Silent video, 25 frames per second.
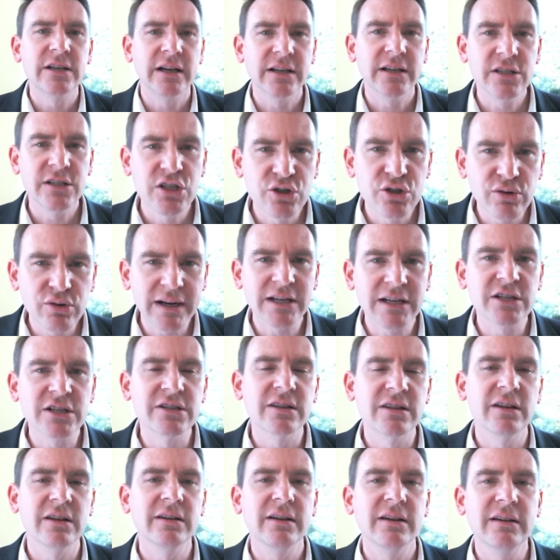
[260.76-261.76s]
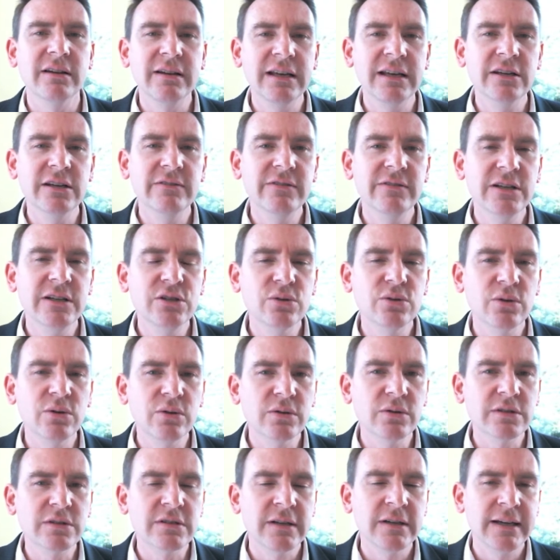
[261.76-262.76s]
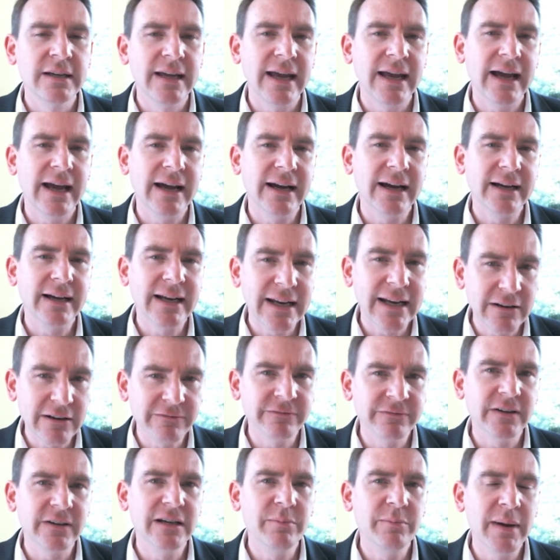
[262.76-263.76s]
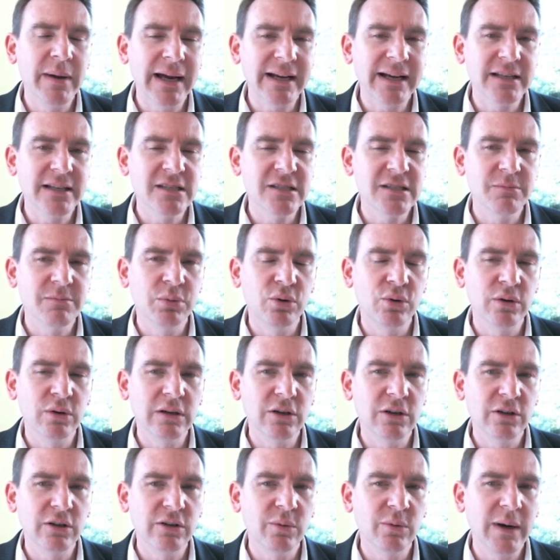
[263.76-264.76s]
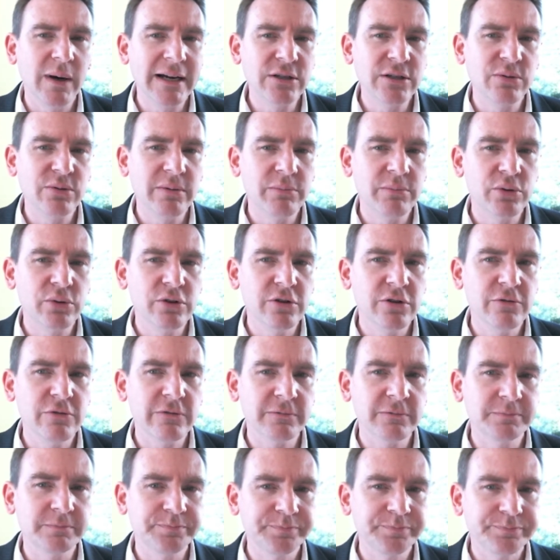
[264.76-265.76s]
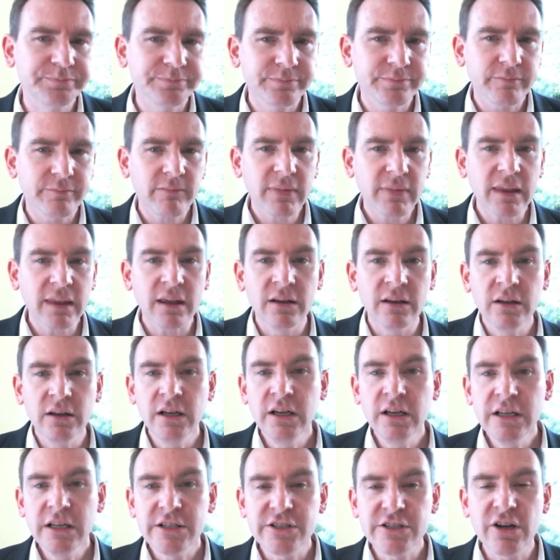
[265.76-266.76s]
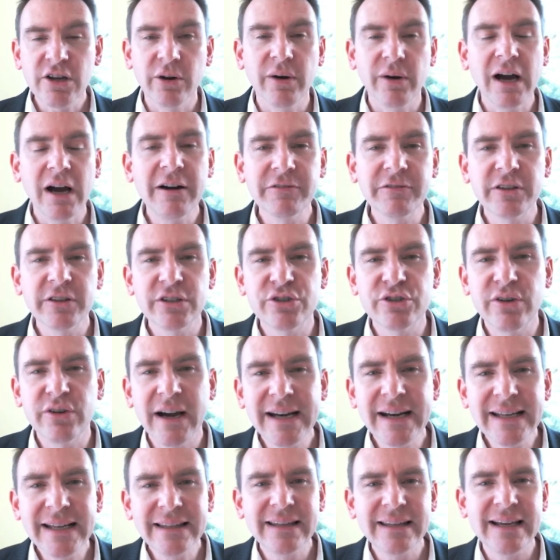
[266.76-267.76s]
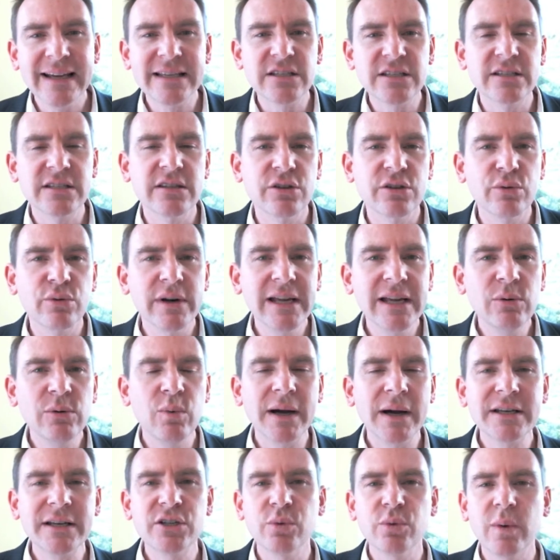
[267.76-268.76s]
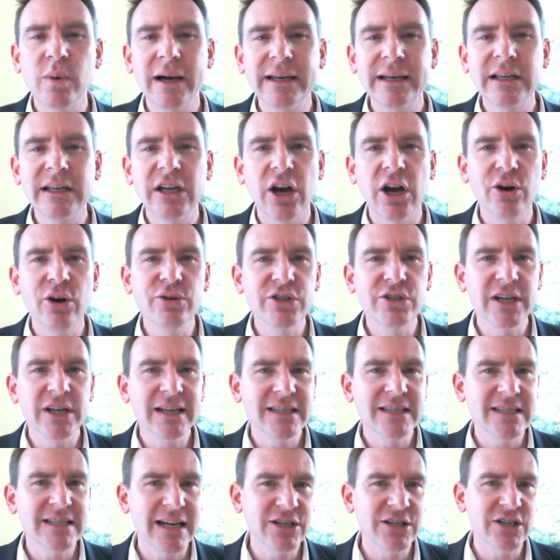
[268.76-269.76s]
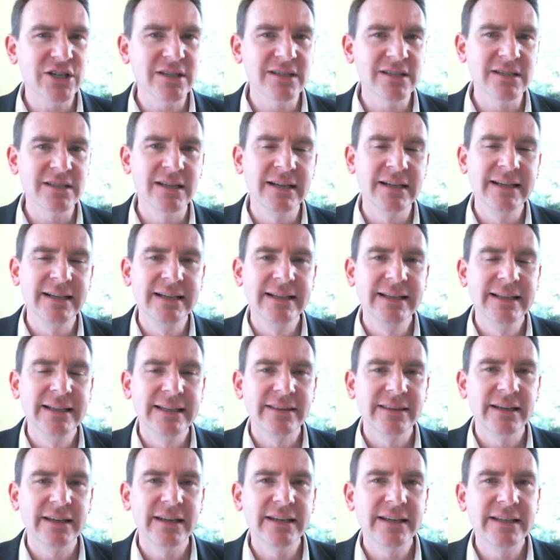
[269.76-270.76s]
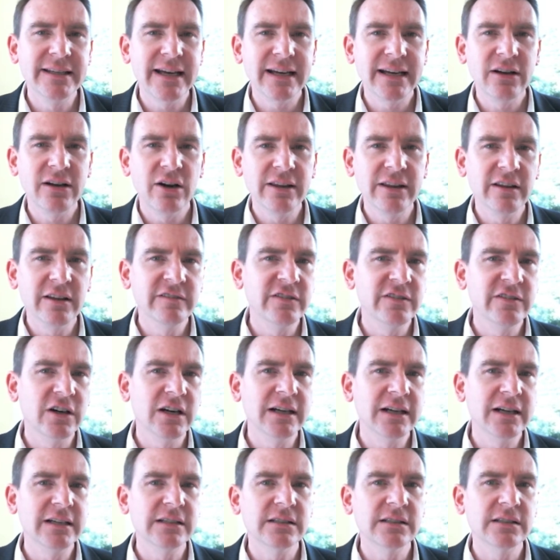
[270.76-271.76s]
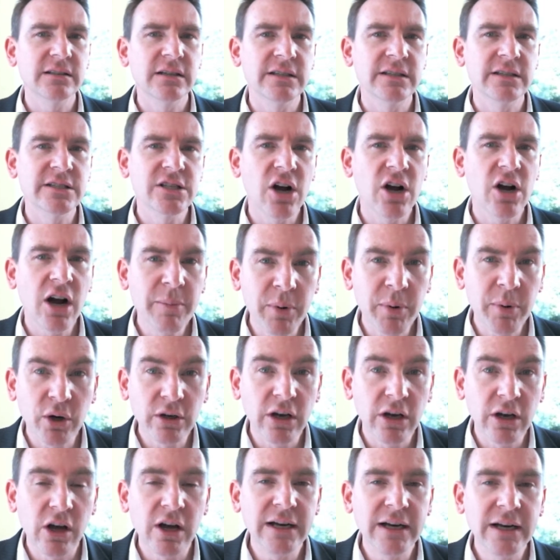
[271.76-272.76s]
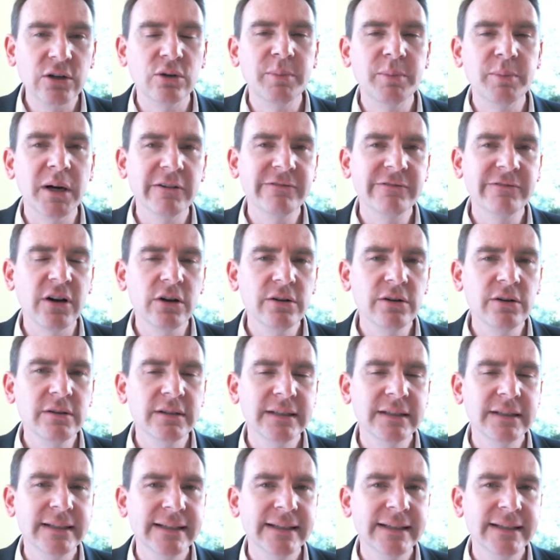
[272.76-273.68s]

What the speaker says: stretch the individuals, get feedback and support along the way to improve. So after the training, there's 3 one-to-one coaching sessions that are done either via Skype online or by phone,